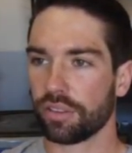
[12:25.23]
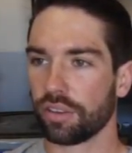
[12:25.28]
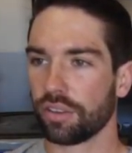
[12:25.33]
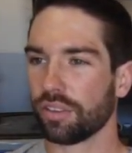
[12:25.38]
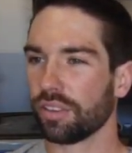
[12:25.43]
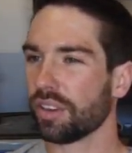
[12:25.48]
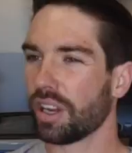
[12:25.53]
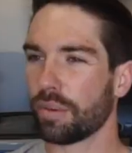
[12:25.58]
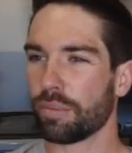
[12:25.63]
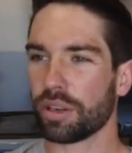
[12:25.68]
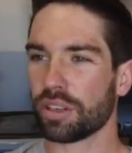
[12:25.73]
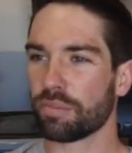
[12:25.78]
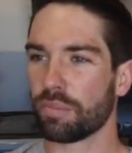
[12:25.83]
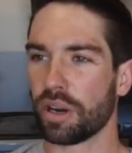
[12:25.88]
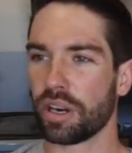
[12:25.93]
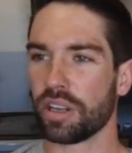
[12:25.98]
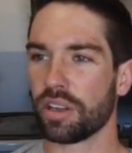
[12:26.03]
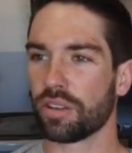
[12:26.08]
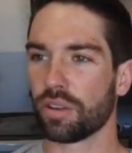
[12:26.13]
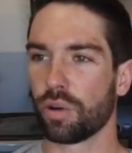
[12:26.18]
There's just not much
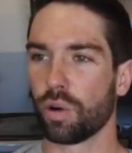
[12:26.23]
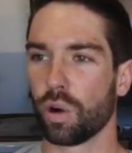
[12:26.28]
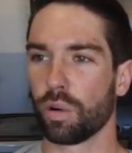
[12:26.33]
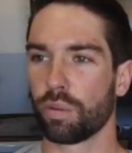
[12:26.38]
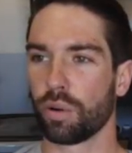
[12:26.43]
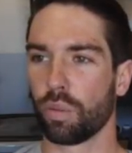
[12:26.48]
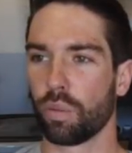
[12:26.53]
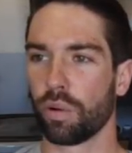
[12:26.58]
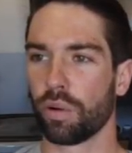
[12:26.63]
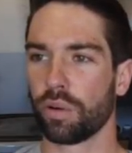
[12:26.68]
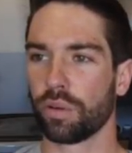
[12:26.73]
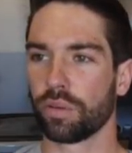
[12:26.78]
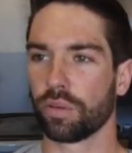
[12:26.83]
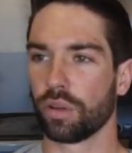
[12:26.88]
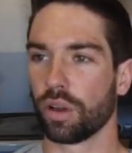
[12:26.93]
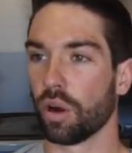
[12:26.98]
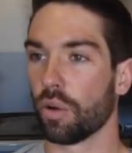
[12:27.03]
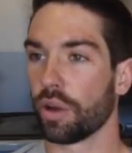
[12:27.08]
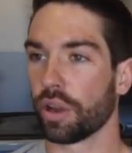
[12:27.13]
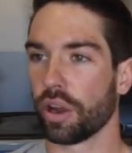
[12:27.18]
money in the corporate
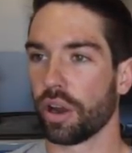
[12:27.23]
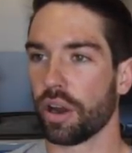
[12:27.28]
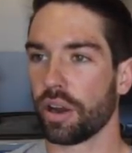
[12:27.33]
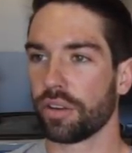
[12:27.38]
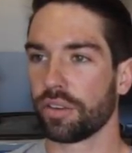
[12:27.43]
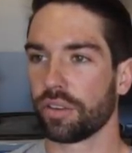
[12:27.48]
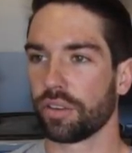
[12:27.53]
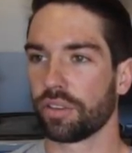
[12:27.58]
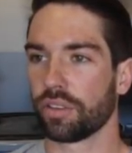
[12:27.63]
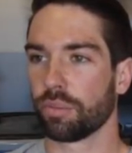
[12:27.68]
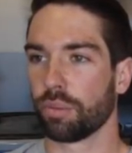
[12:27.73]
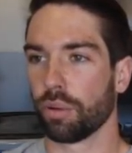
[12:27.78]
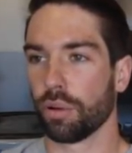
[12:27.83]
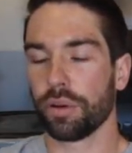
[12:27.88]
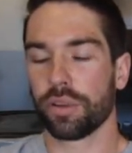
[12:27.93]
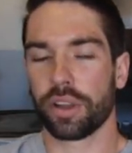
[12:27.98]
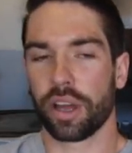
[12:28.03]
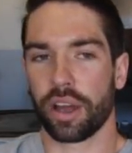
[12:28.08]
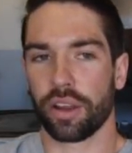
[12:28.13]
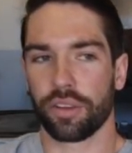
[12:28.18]
world going on to
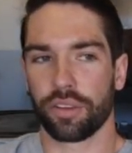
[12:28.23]
support that,